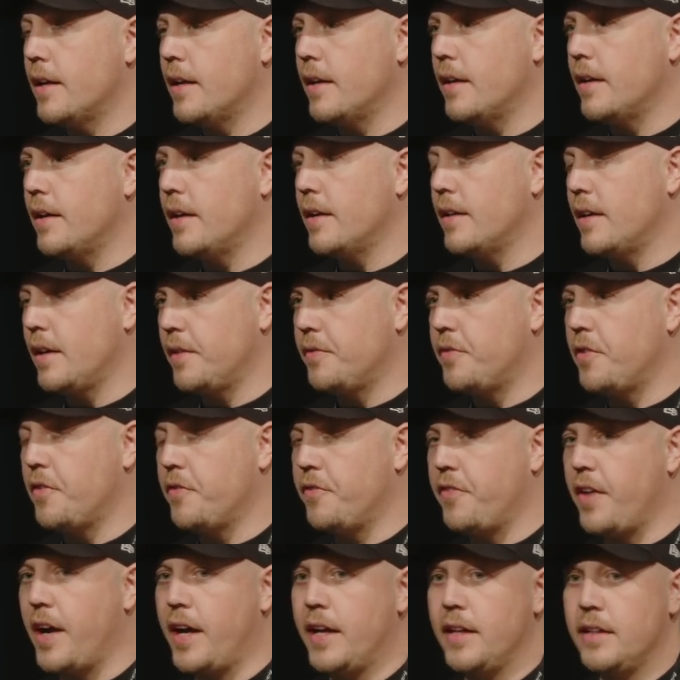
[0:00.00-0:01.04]
a life
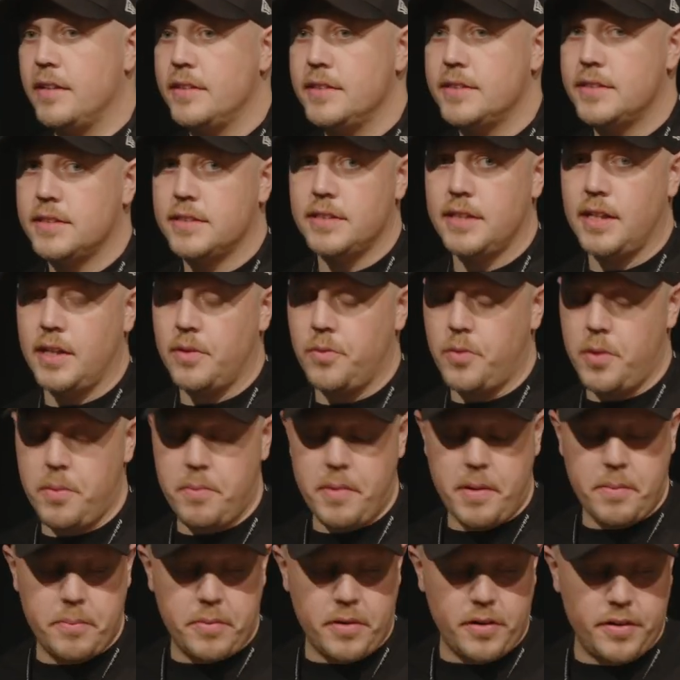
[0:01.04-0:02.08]
of violence. I
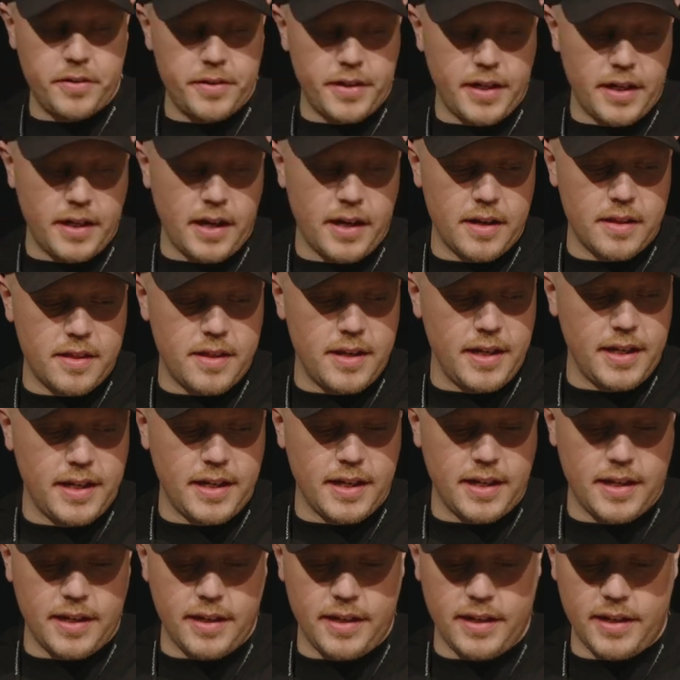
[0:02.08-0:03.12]
remember, I think
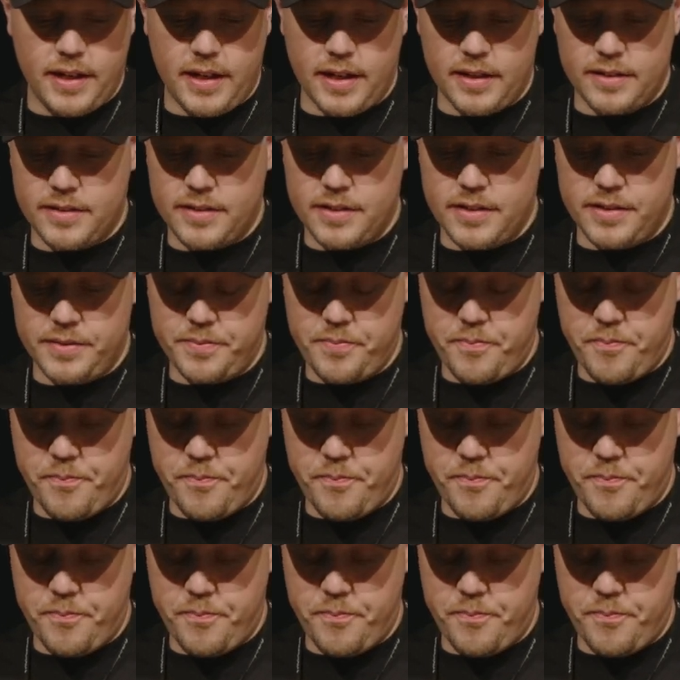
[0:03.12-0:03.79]
I got